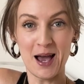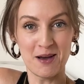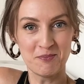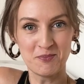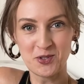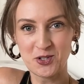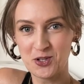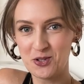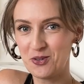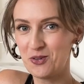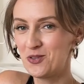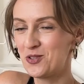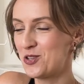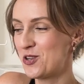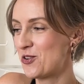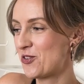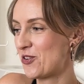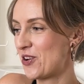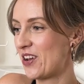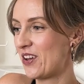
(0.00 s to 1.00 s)
up to
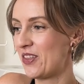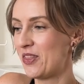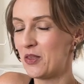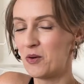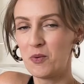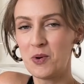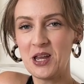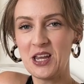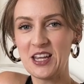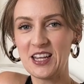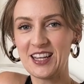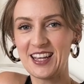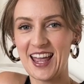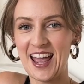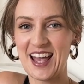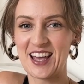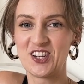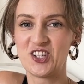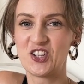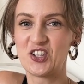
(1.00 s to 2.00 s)
during the week
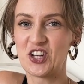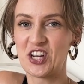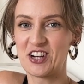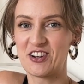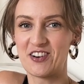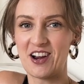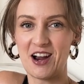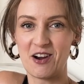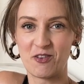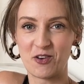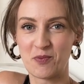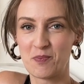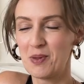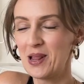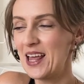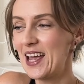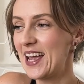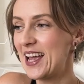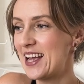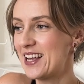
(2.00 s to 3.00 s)
and share our
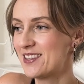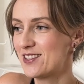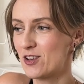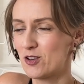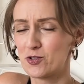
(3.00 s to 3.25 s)
plans,